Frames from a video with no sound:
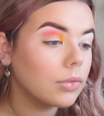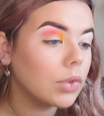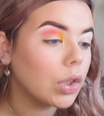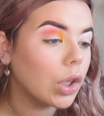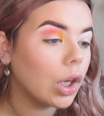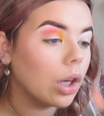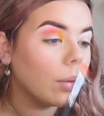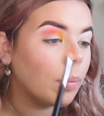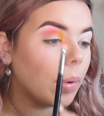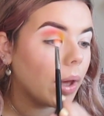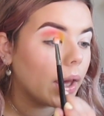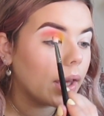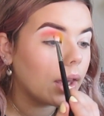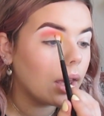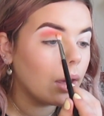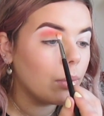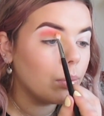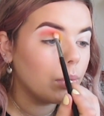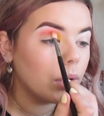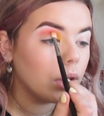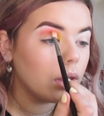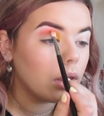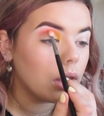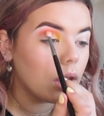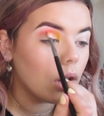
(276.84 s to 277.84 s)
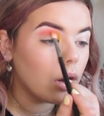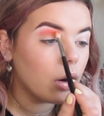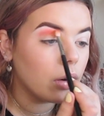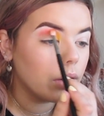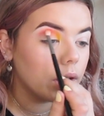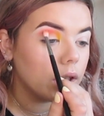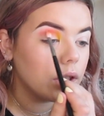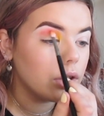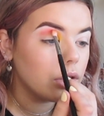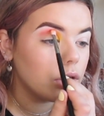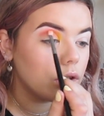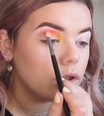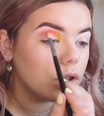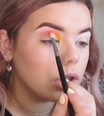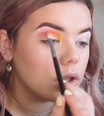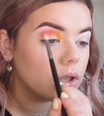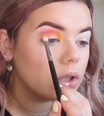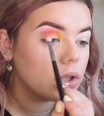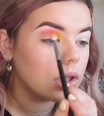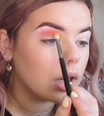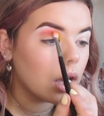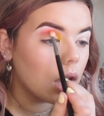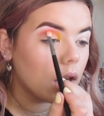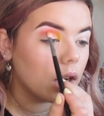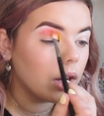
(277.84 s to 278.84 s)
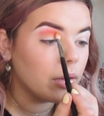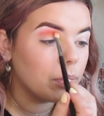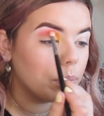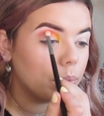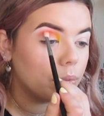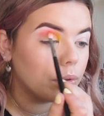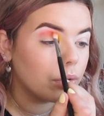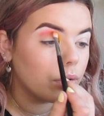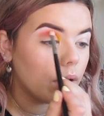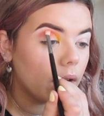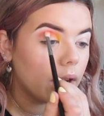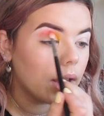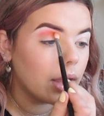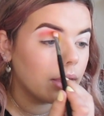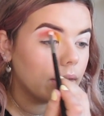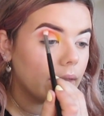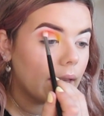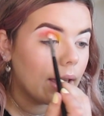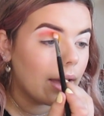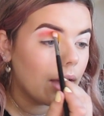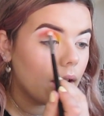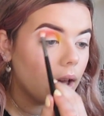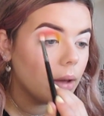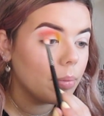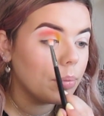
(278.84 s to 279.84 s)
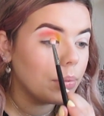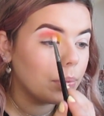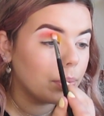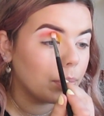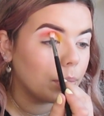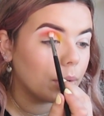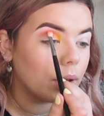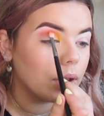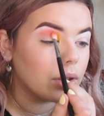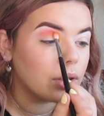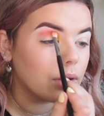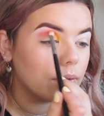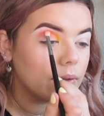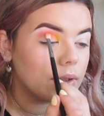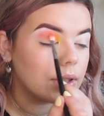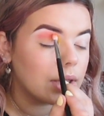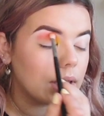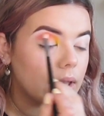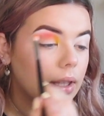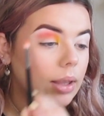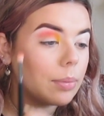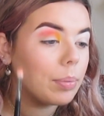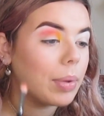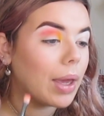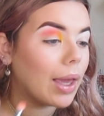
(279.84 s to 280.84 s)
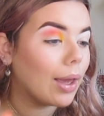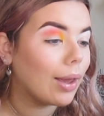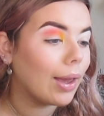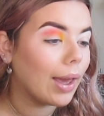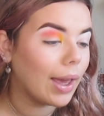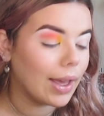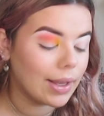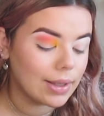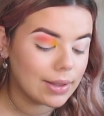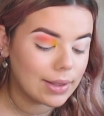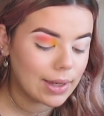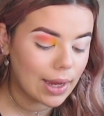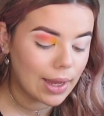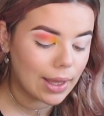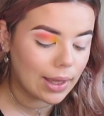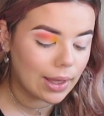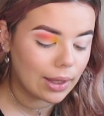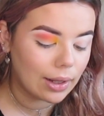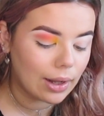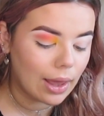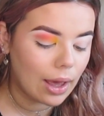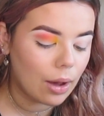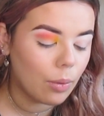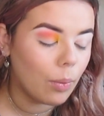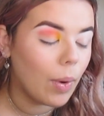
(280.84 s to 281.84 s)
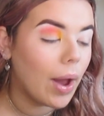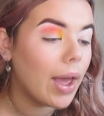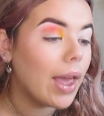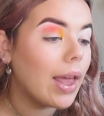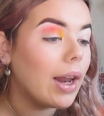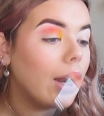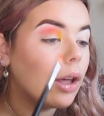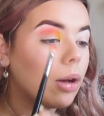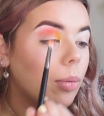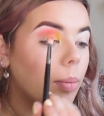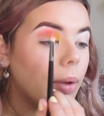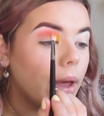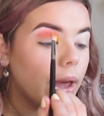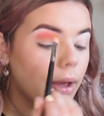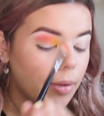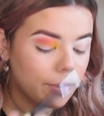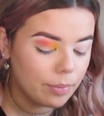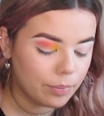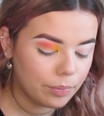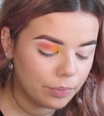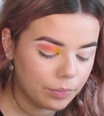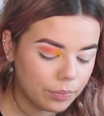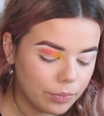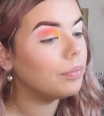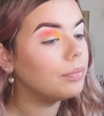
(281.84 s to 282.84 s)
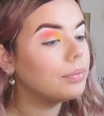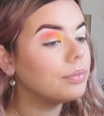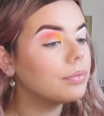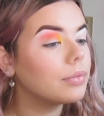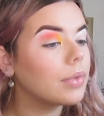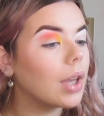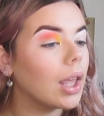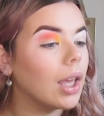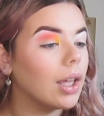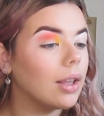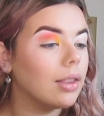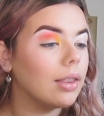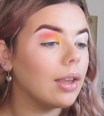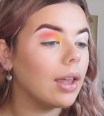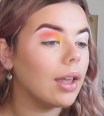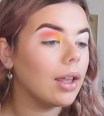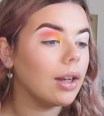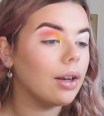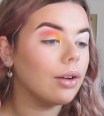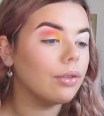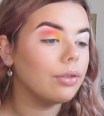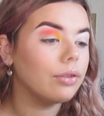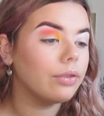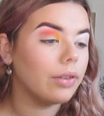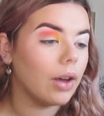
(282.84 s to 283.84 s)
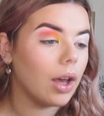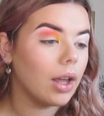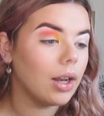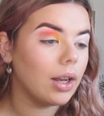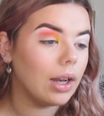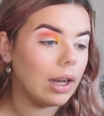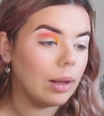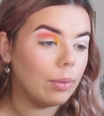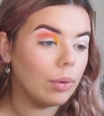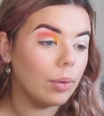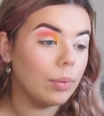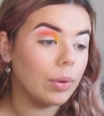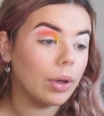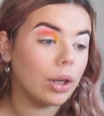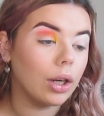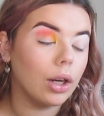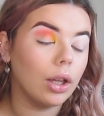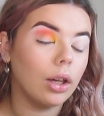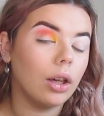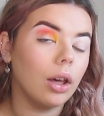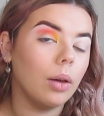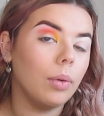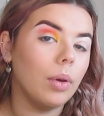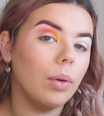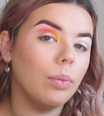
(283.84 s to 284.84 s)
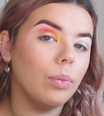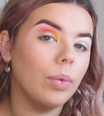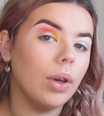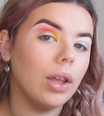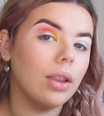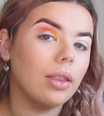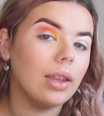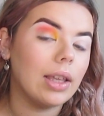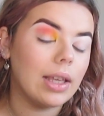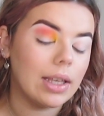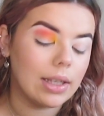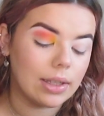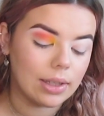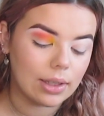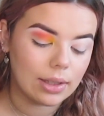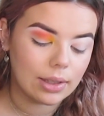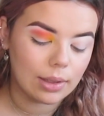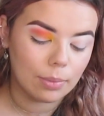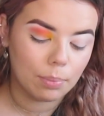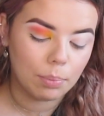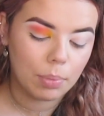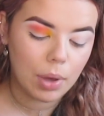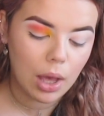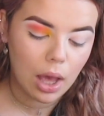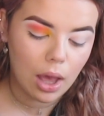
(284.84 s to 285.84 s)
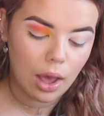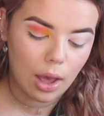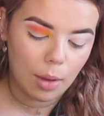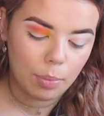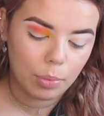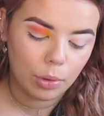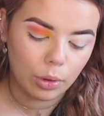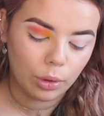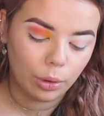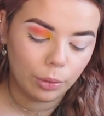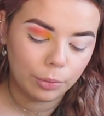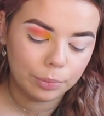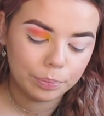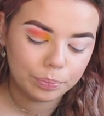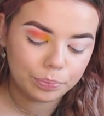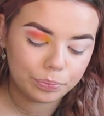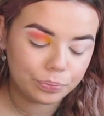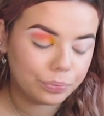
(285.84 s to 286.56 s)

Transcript: Go back in with the orange just to kind of brighten that up, because obviously the pink has taken that away a little bit. And then finally what we're going to go in with is some purple.